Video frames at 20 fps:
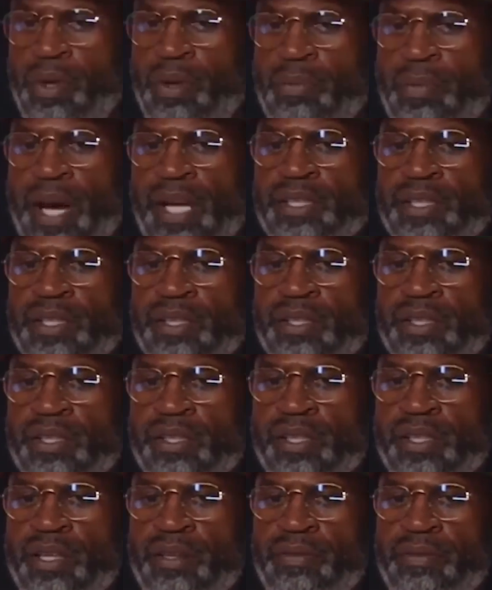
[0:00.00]
Imagine
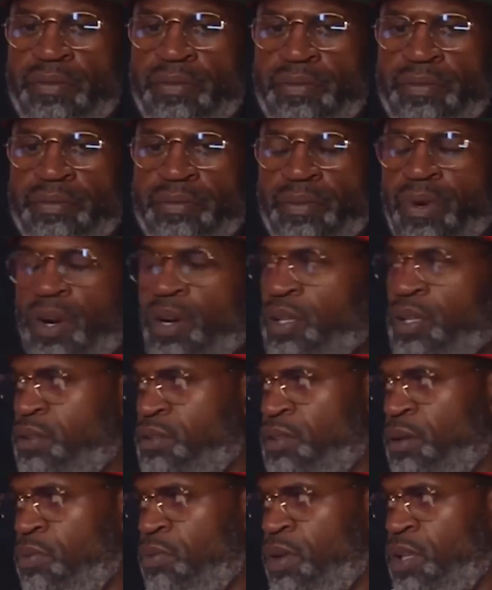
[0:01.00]
yourself working
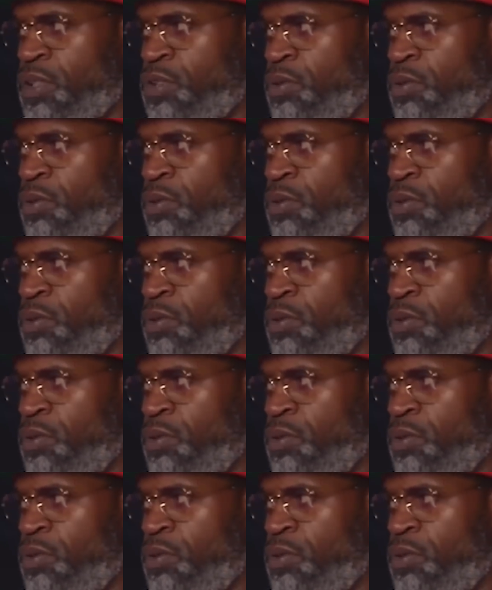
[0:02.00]
somewhere